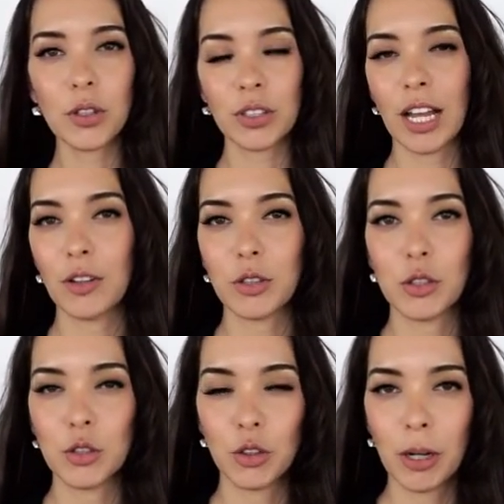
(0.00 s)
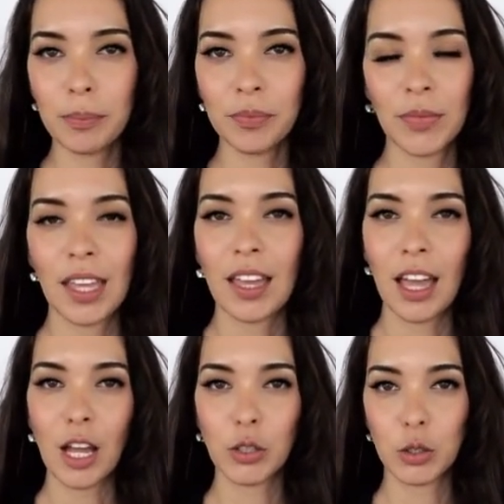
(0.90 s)
will learn how to strum
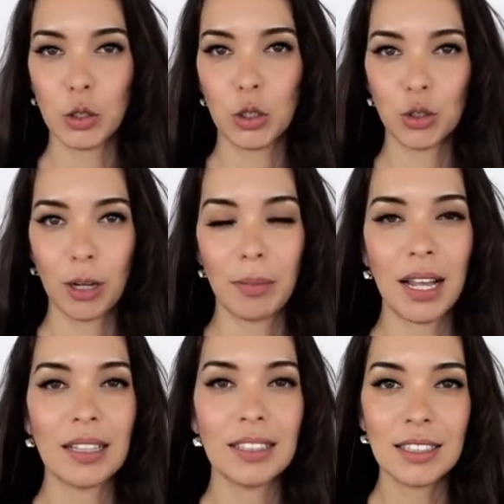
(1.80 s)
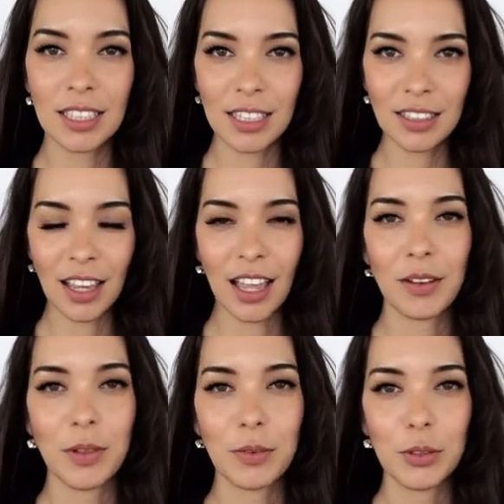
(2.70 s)
and sing,
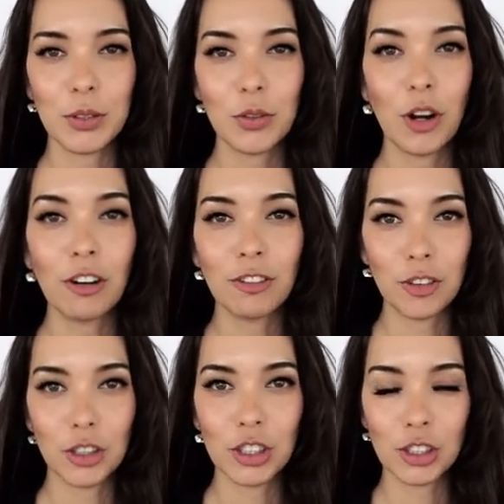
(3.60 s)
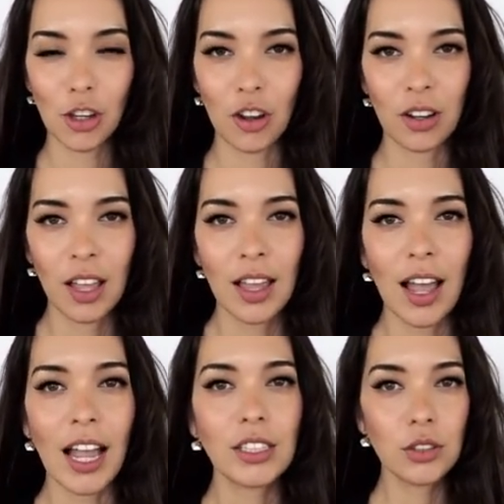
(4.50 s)
and we will do our first song.
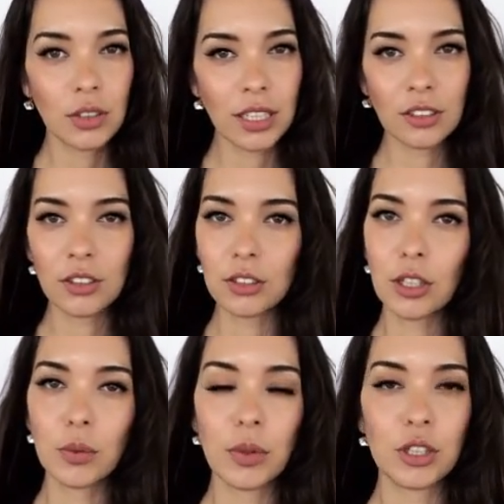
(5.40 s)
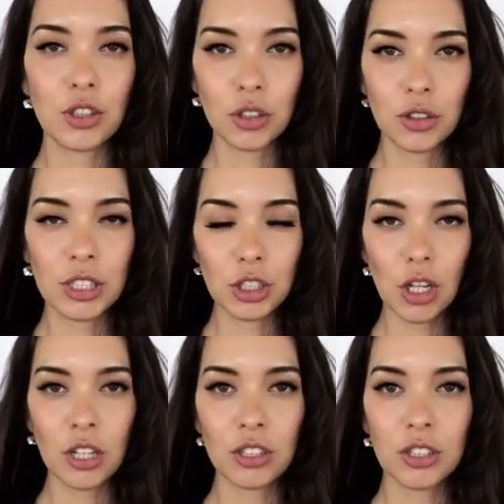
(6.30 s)
I do like to start with children's
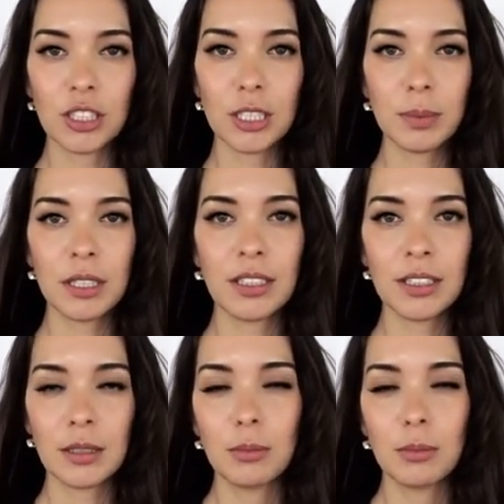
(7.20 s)
songs just because